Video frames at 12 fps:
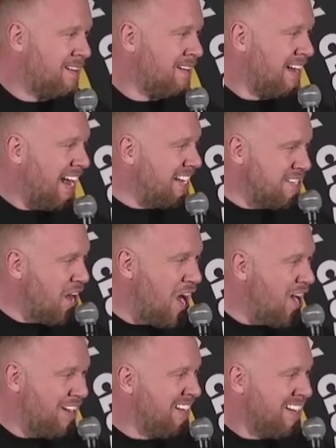it's
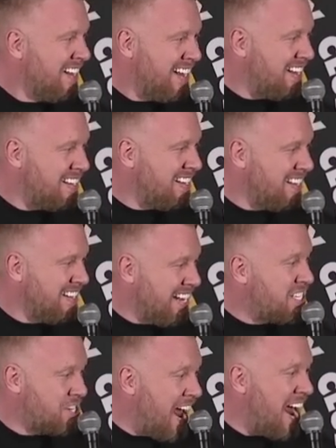not. You're
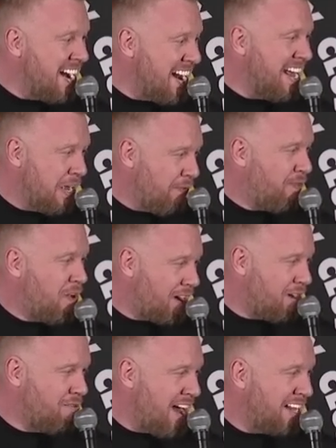trainee, you
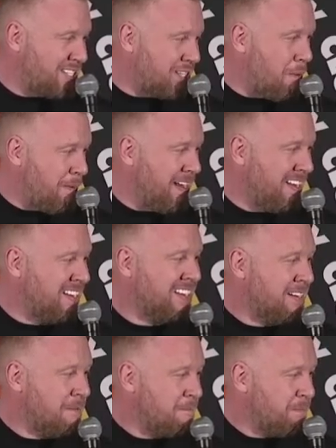fucking rat, stop it.
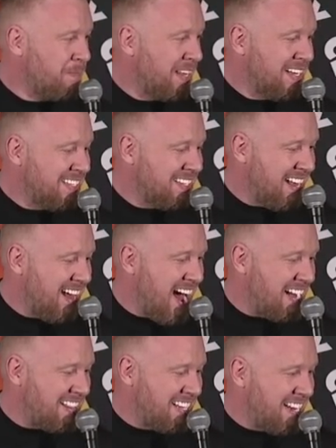
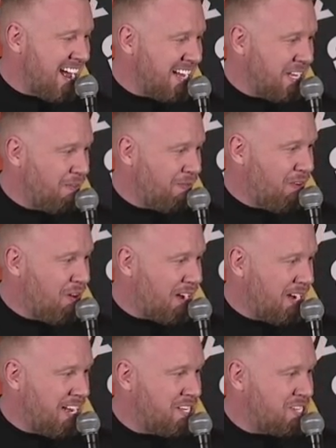Acting like you're
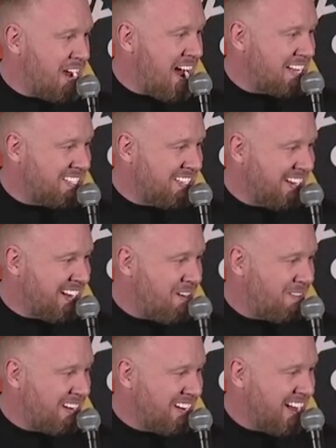fucking a chartered
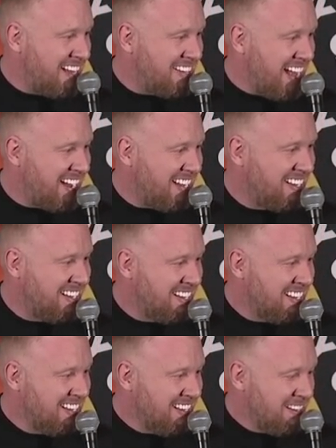accountant, that, Dech.
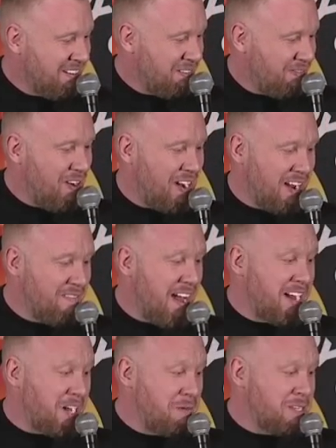Fuck, if I
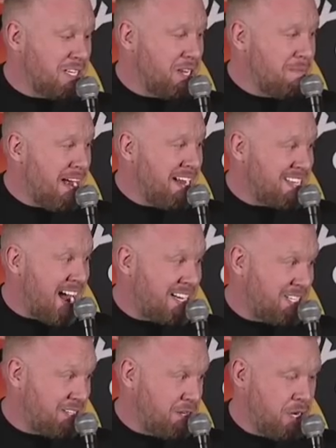come to do my
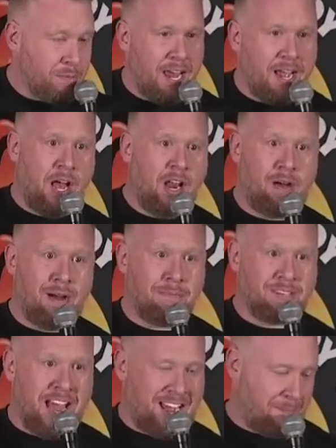taxes and you were like, hello, I'm
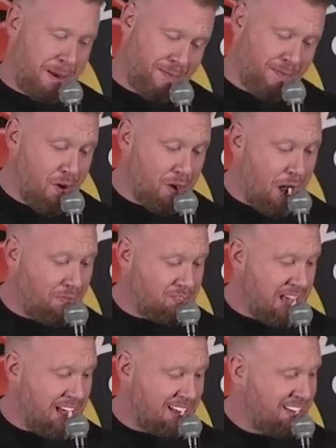Tech, I'd be, fuck off,
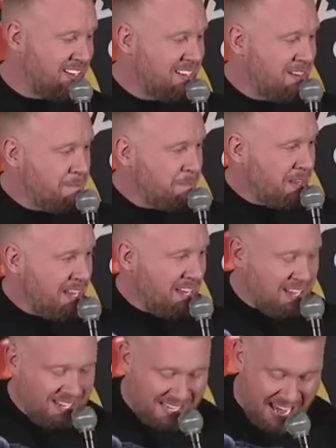Tech.
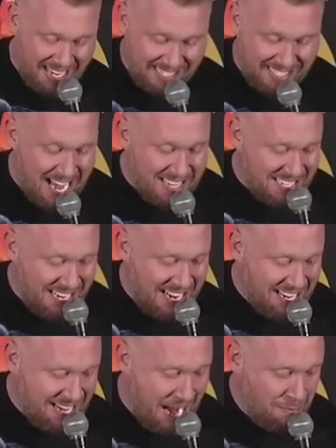Get your dad in
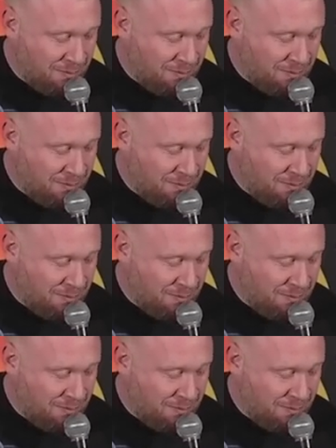here now.